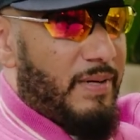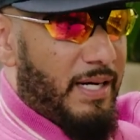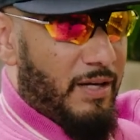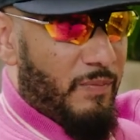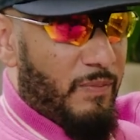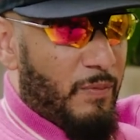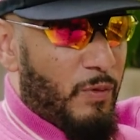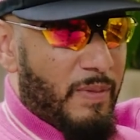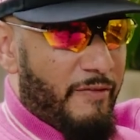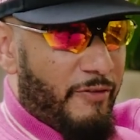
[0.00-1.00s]
in my hair
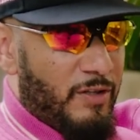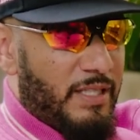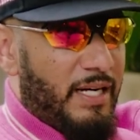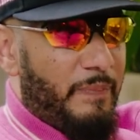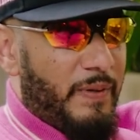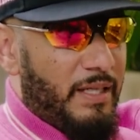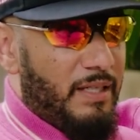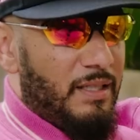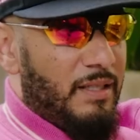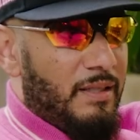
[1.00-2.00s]
with my first A P,
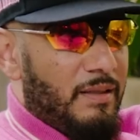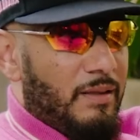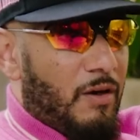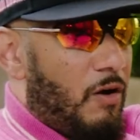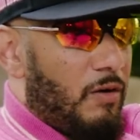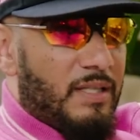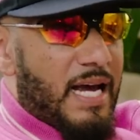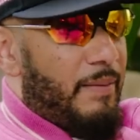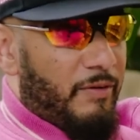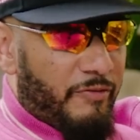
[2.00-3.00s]
all
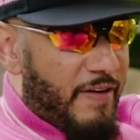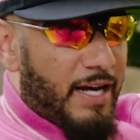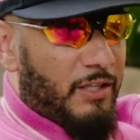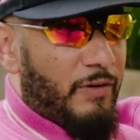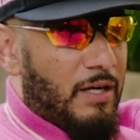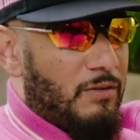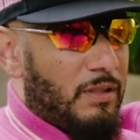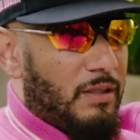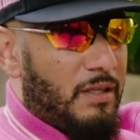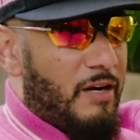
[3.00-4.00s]
diamond factory. I was on
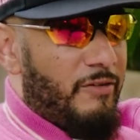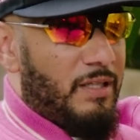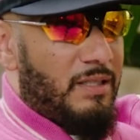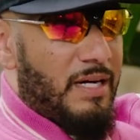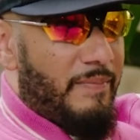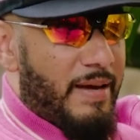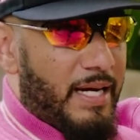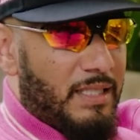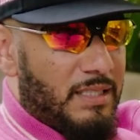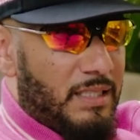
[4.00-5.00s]
the cover of Dub
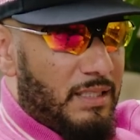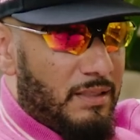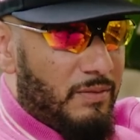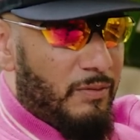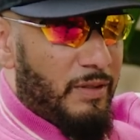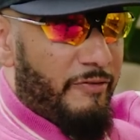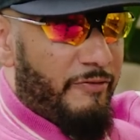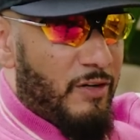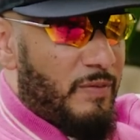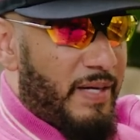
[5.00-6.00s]
magazine when the
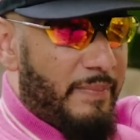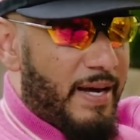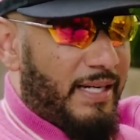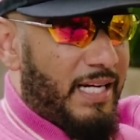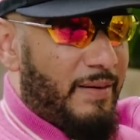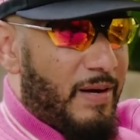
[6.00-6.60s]
first Maybach came